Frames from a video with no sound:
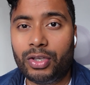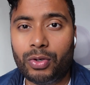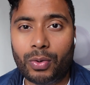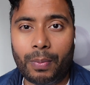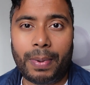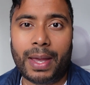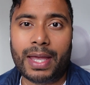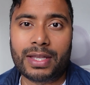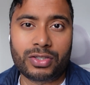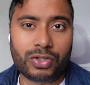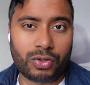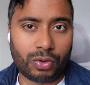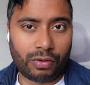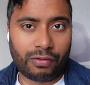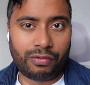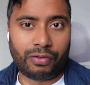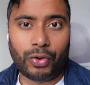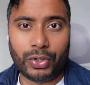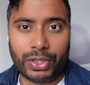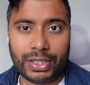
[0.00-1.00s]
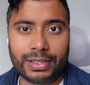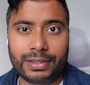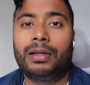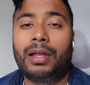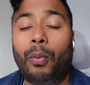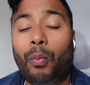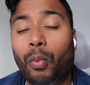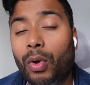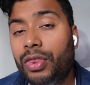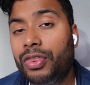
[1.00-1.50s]
your best to avoid it.
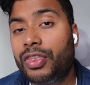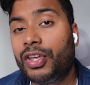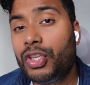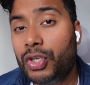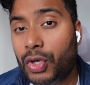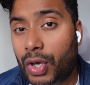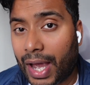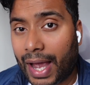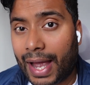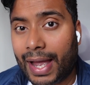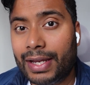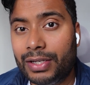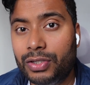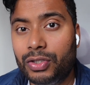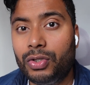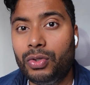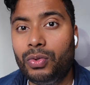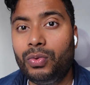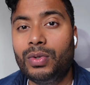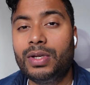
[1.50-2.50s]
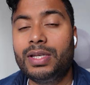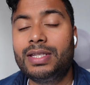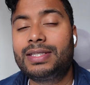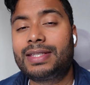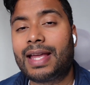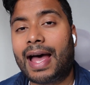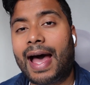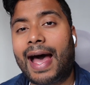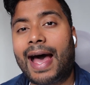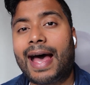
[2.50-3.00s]
Now, one thing you can do is
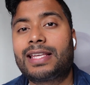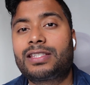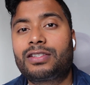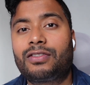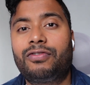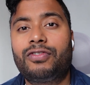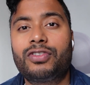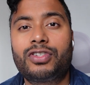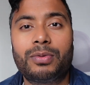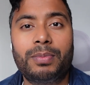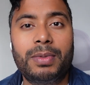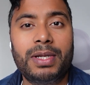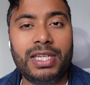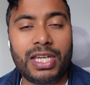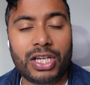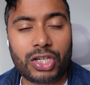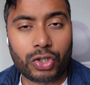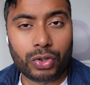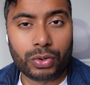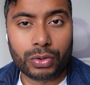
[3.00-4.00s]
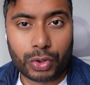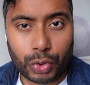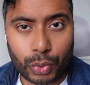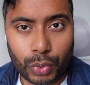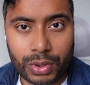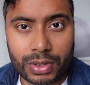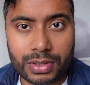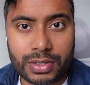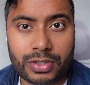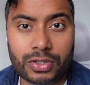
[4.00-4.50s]
to ask for some additional
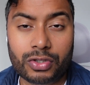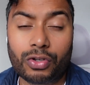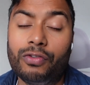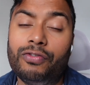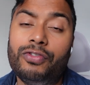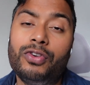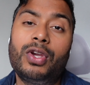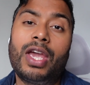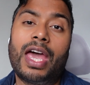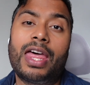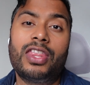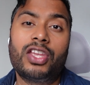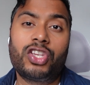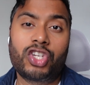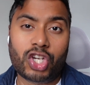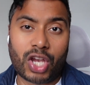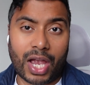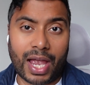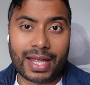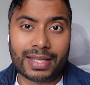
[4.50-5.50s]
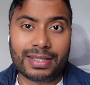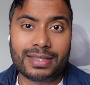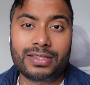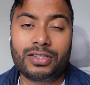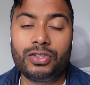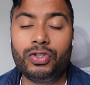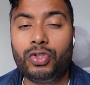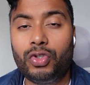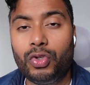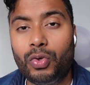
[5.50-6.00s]
tools. So if you get the chance,
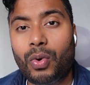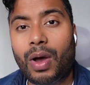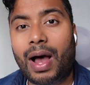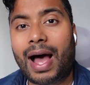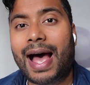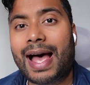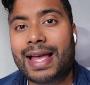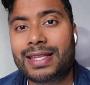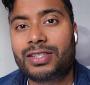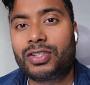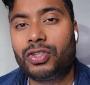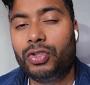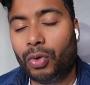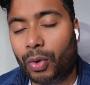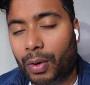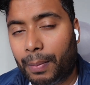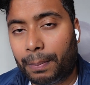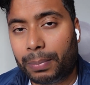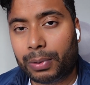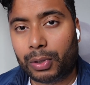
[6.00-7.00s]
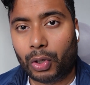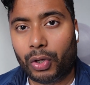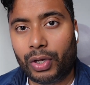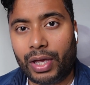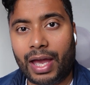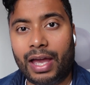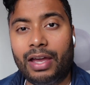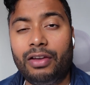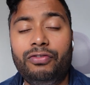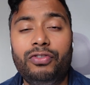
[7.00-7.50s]
do ask your
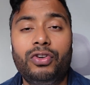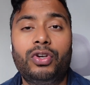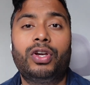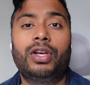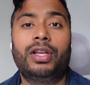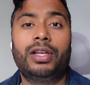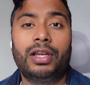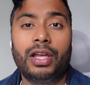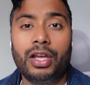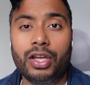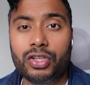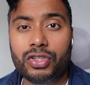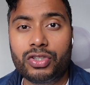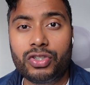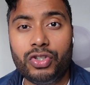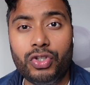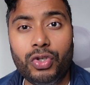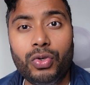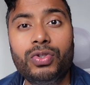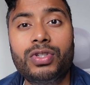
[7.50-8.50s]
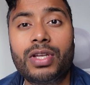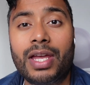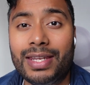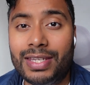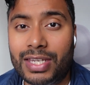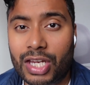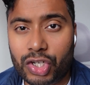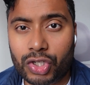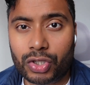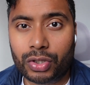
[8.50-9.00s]
employer if you can use
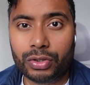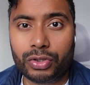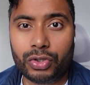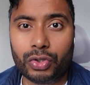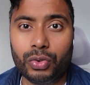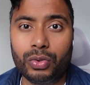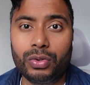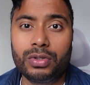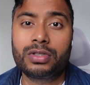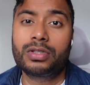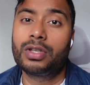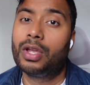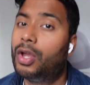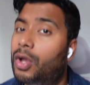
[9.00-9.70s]
additional tools,